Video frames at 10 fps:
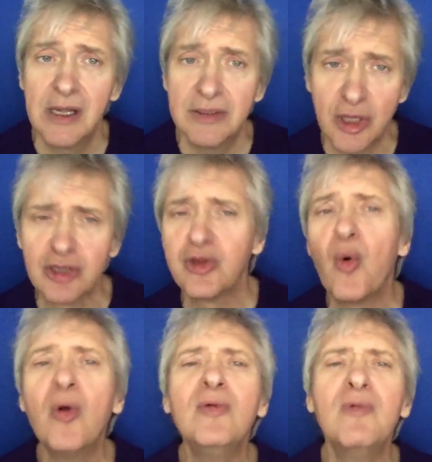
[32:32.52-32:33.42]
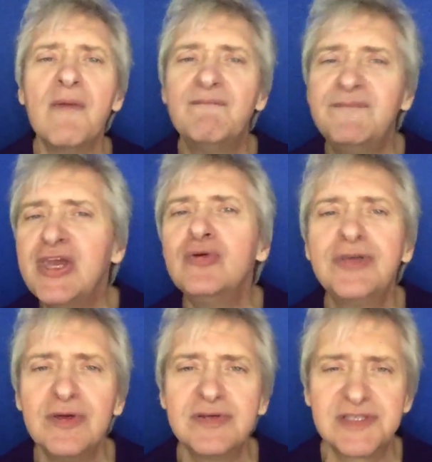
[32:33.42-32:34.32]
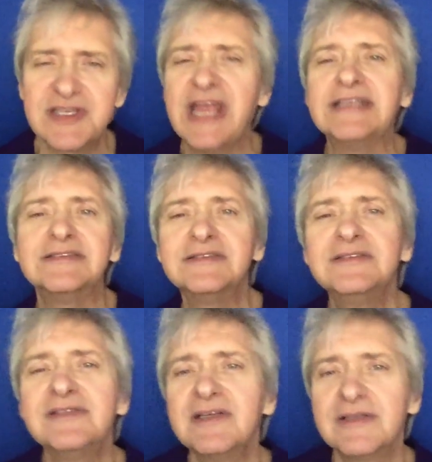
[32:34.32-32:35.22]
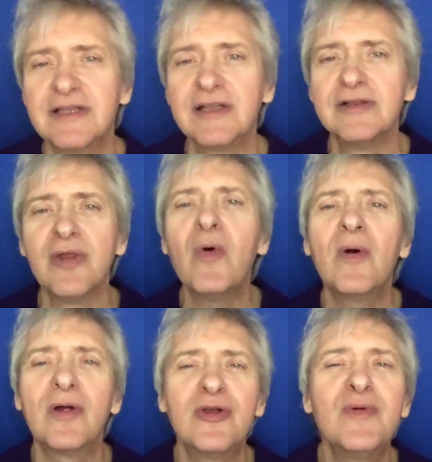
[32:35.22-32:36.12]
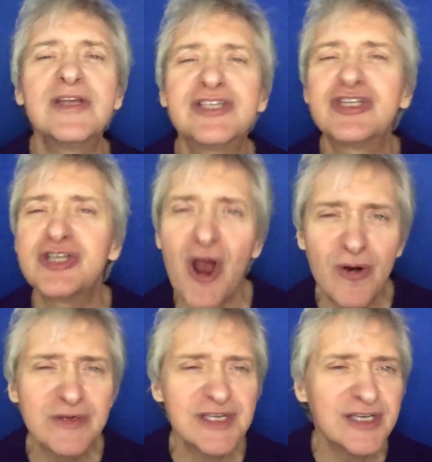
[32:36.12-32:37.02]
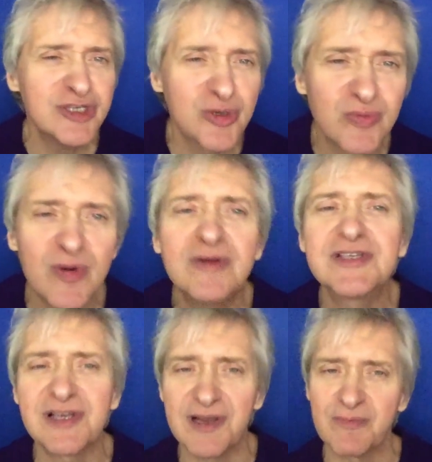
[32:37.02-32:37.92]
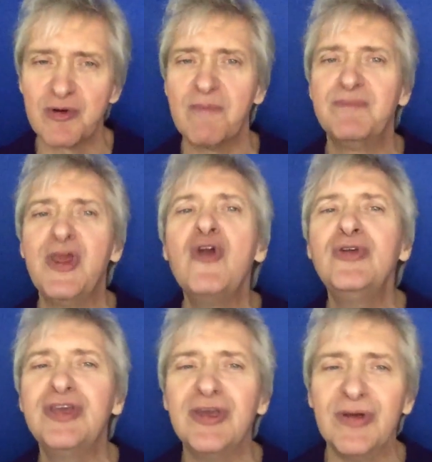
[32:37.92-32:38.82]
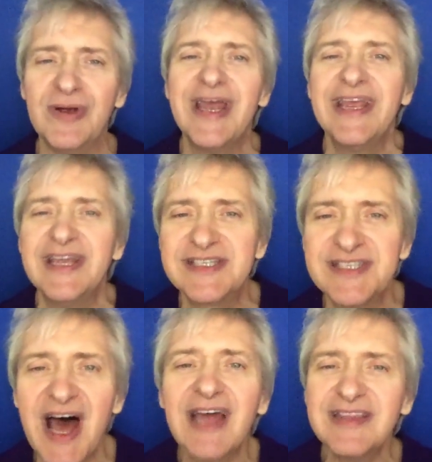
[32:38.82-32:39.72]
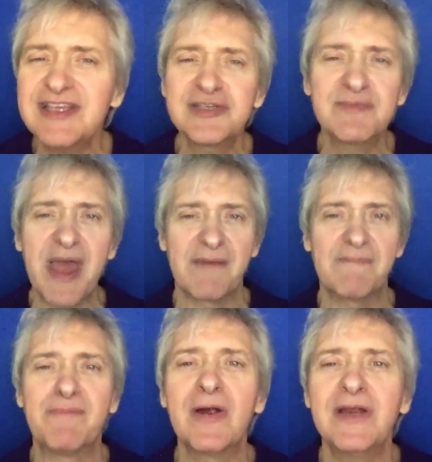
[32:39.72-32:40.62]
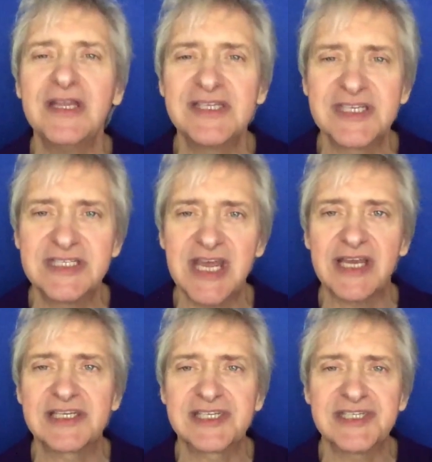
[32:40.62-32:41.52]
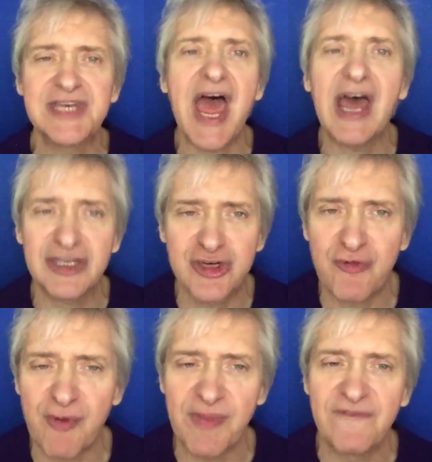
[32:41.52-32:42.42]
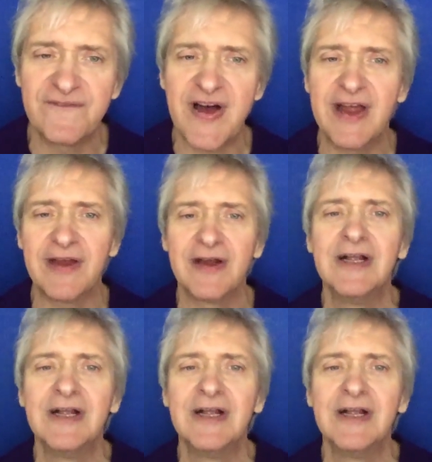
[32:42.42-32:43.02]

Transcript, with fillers: The Lord rebuke you, Satan. The Lord who has chosen Jerusalem rebuke you. Is not this man a burning stick snatched from the fire?